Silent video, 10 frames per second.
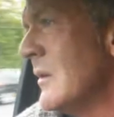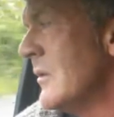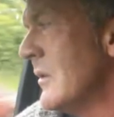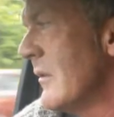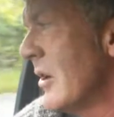If
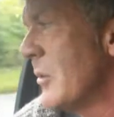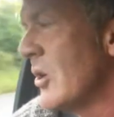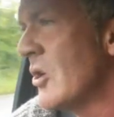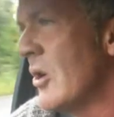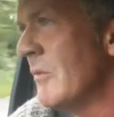you develop
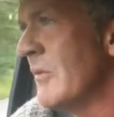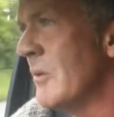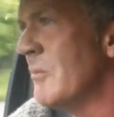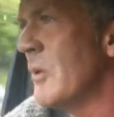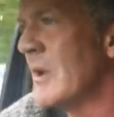a
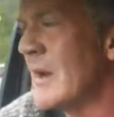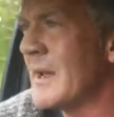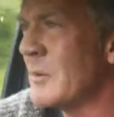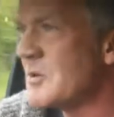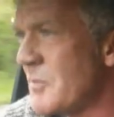confident body
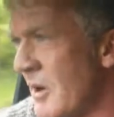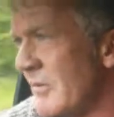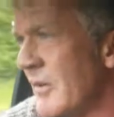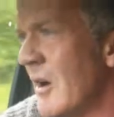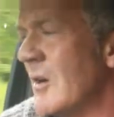language
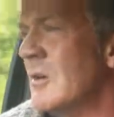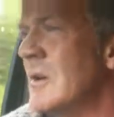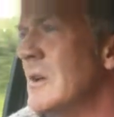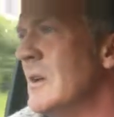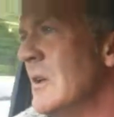profile,
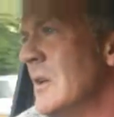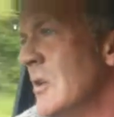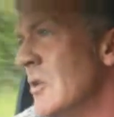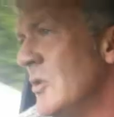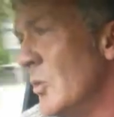
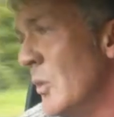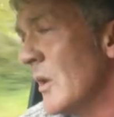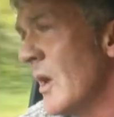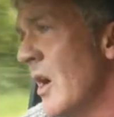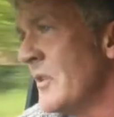you
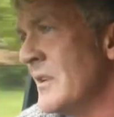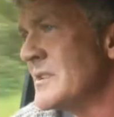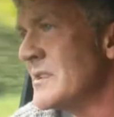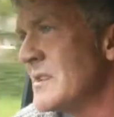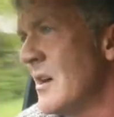will harden
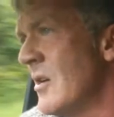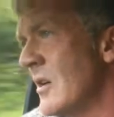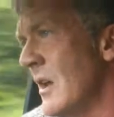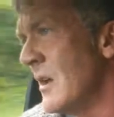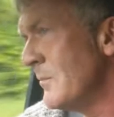as a
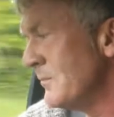target. It